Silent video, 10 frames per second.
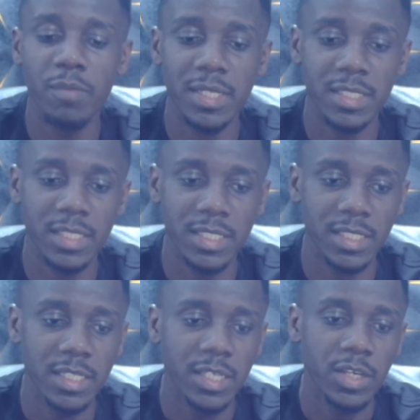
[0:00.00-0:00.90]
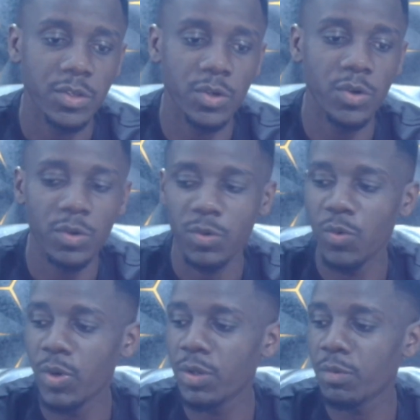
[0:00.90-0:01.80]
City.
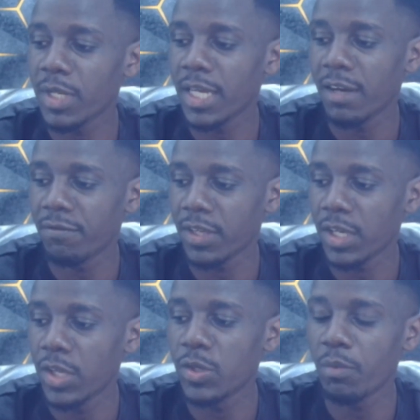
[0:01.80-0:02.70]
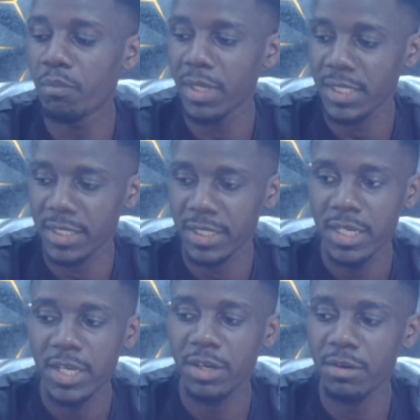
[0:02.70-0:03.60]
When you're really having your best
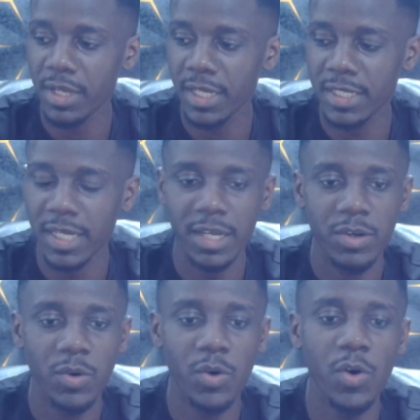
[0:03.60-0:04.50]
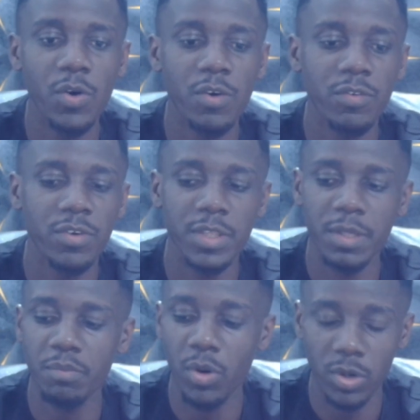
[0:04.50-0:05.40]
creator of the
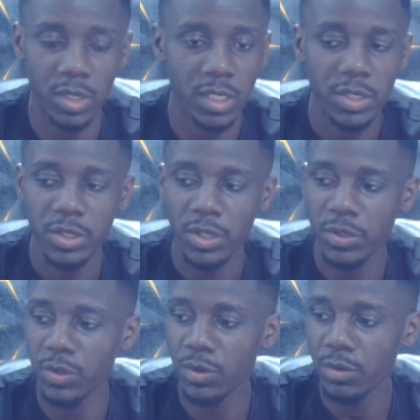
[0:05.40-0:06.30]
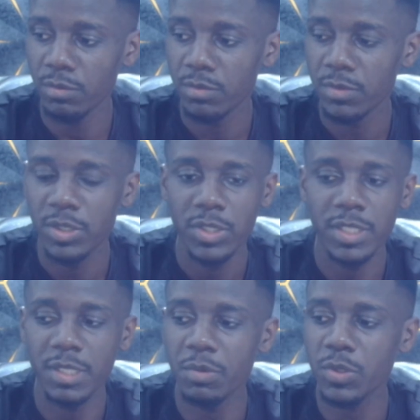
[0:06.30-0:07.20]
ball,
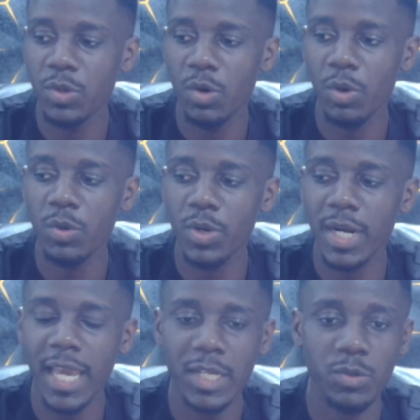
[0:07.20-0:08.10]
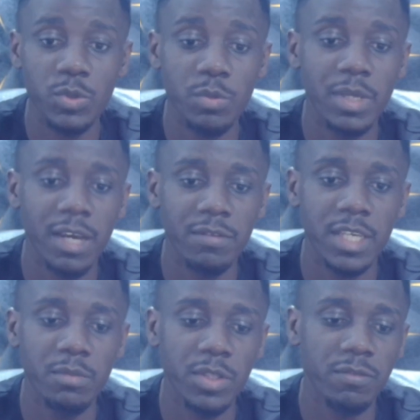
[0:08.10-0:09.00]
there is no way you would like not to be having
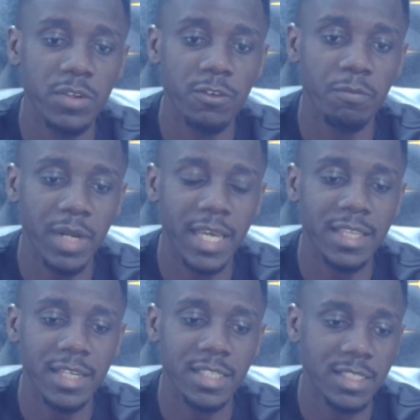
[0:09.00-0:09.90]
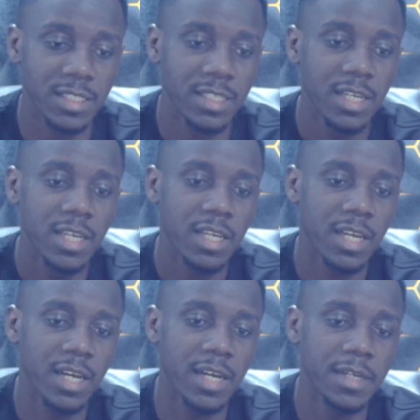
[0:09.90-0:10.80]
him on the field of play, and that is
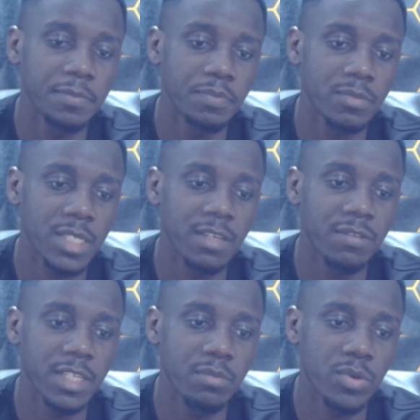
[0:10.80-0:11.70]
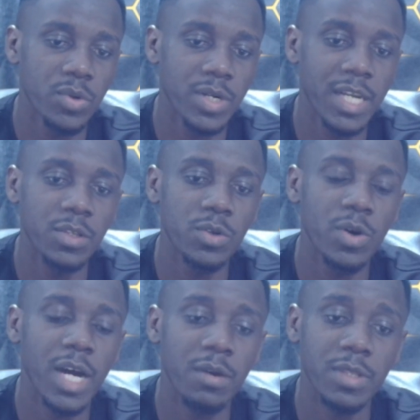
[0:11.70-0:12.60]
Kevin De Bruyne. And you know
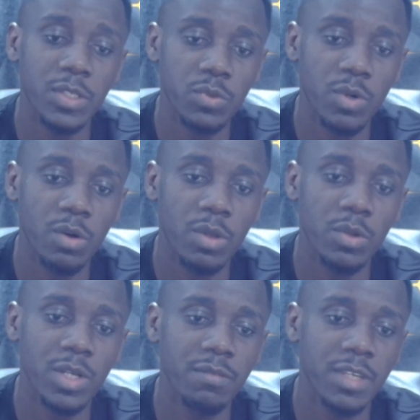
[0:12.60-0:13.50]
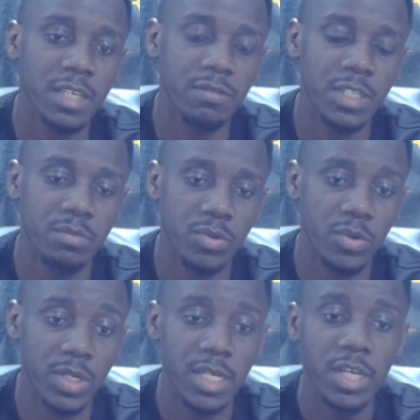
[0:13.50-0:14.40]
how they struggle when not having Kevin De
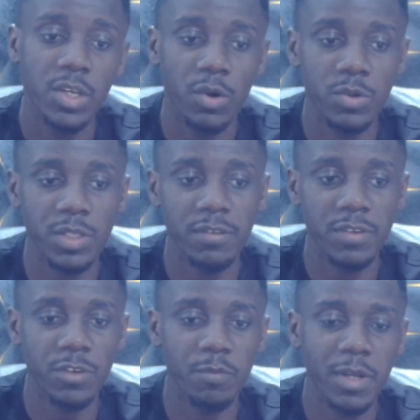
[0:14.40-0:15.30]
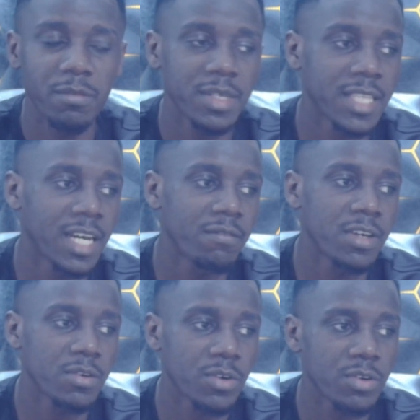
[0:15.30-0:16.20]
Bruyne onto the field of play. How much they're
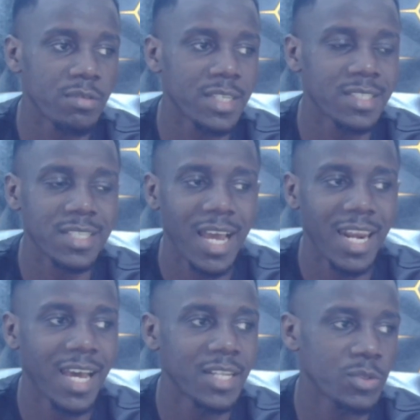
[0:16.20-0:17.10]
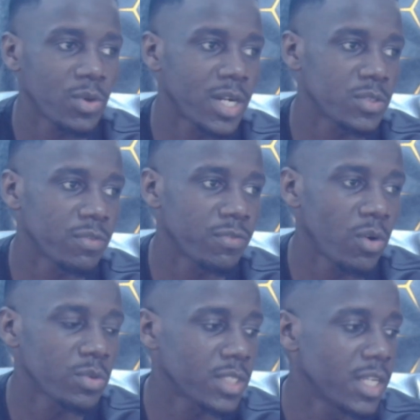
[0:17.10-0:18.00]
having Rodri, Salah, and so on and so
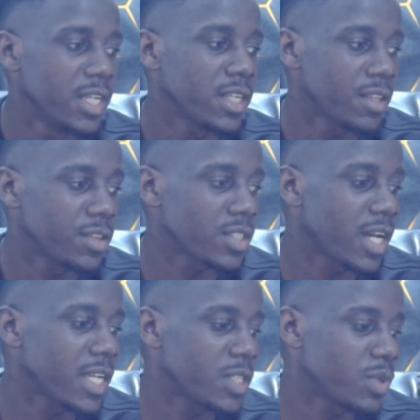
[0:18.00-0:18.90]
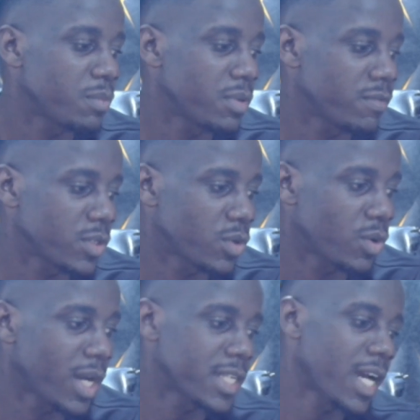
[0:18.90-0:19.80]
forth. This guy is really pivotal
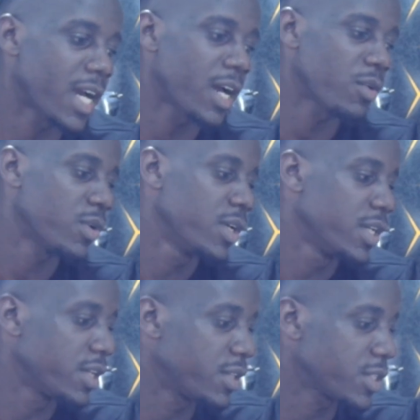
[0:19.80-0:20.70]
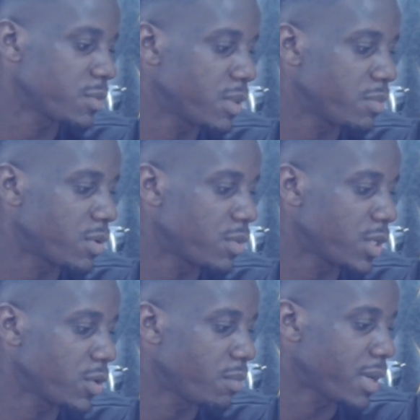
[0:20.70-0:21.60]
at how these people really
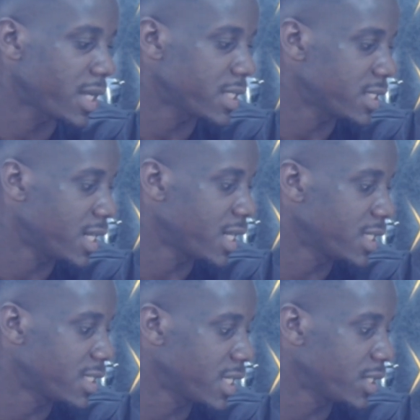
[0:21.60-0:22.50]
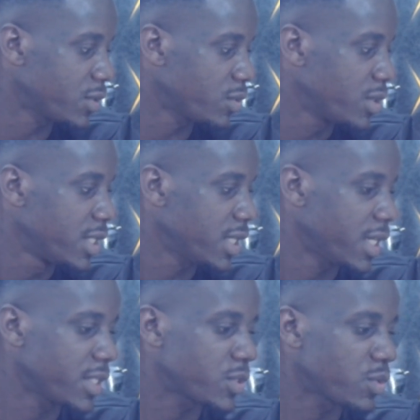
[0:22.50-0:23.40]
operate. And I tell you,
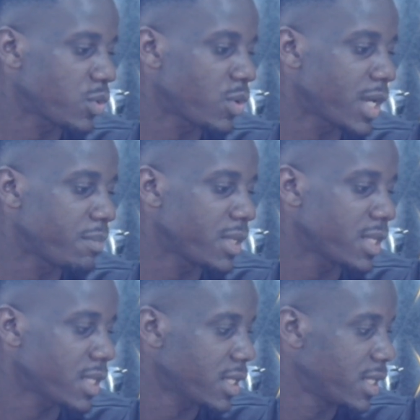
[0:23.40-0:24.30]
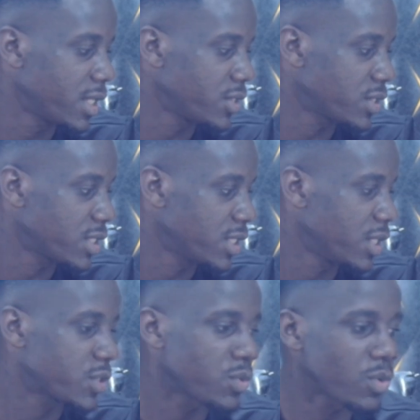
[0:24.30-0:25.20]
it's not going to be easy.
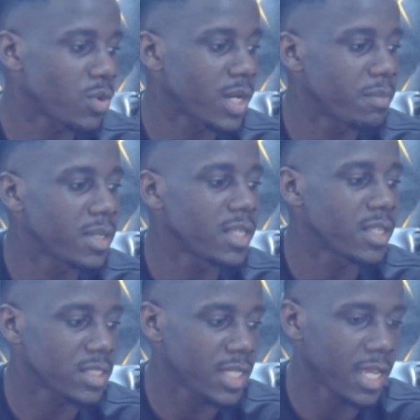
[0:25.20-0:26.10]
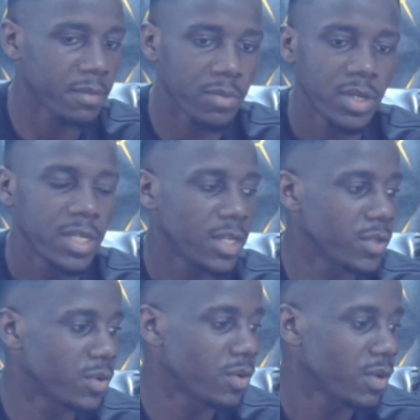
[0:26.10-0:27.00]
It's not going to be the same,
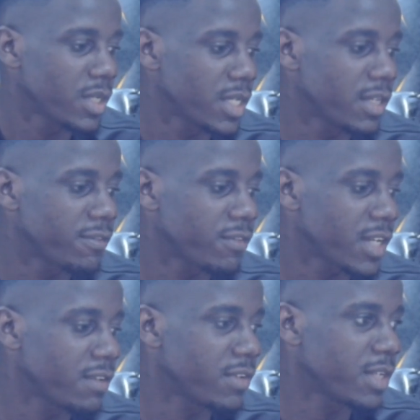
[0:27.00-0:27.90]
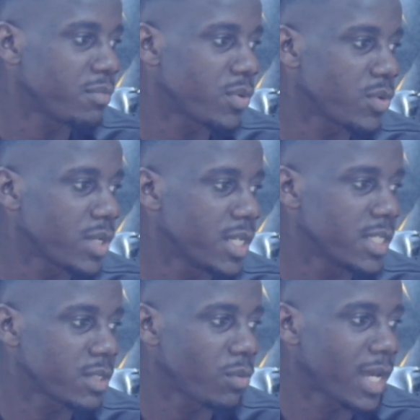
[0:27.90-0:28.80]
if Kevin De Bruyne
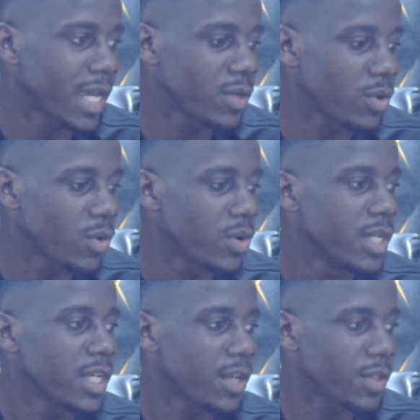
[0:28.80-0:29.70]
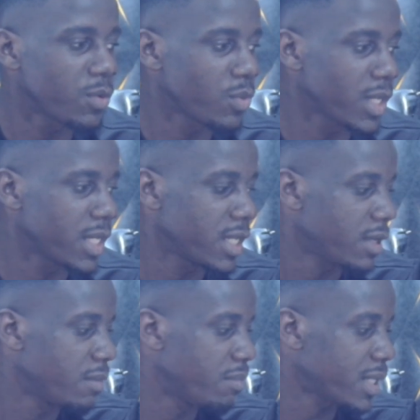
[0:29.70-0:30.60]
is away. I know they'll win,
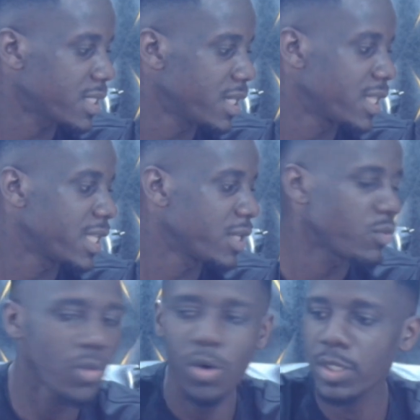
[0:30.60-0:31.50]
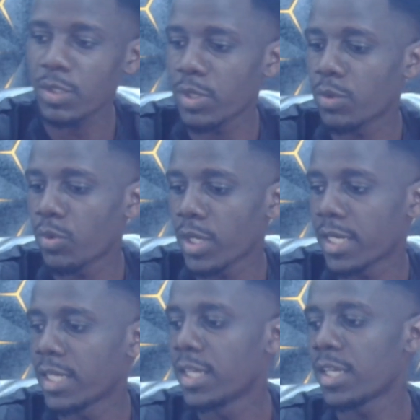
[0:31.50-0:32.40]
but they won't really
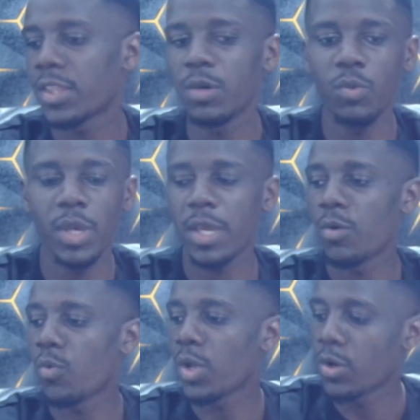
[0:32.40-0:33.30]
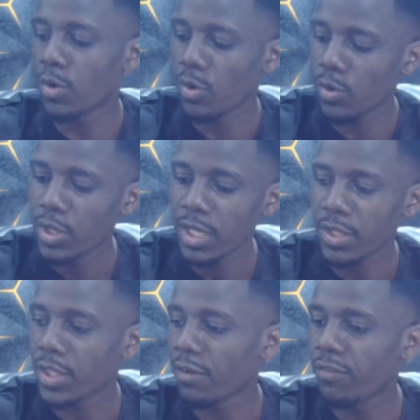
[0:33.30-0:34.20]
win the way we know
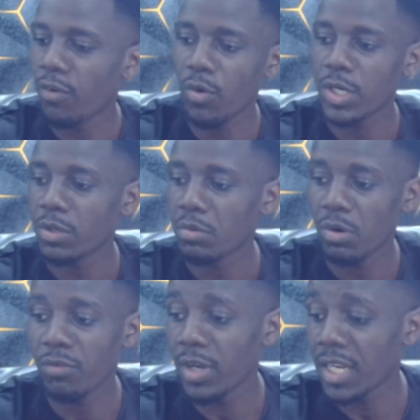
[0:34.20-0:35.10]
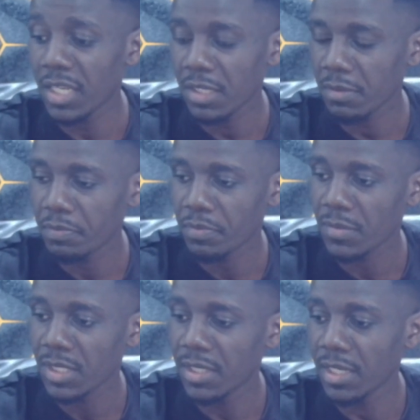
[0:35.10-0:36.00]
they are fond of winning.
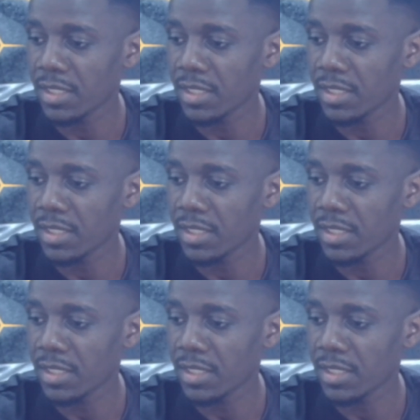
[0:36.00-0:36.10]
That is